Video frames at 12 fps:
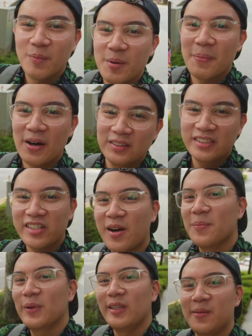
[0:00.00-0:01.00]
May bounce
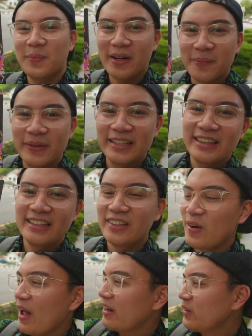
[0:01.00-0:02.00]
trampoline park pala
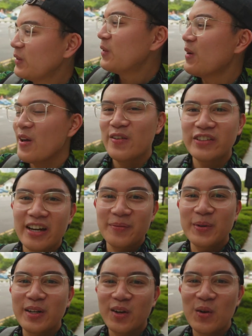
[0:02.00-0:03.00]
dito. I don't know if I'm
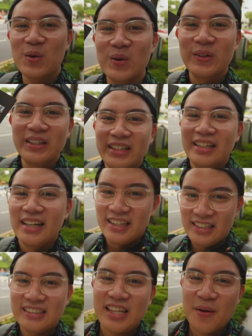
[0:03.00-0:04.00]
gonna go
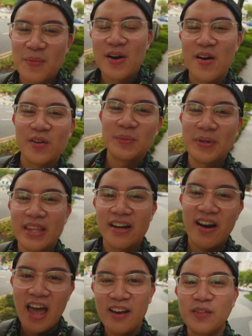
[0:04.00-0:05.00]
this time around. But then
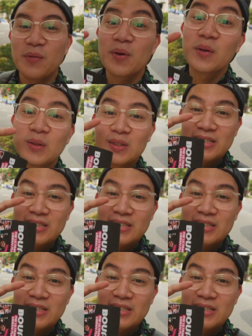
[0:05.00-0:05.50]
Ryan, when we go to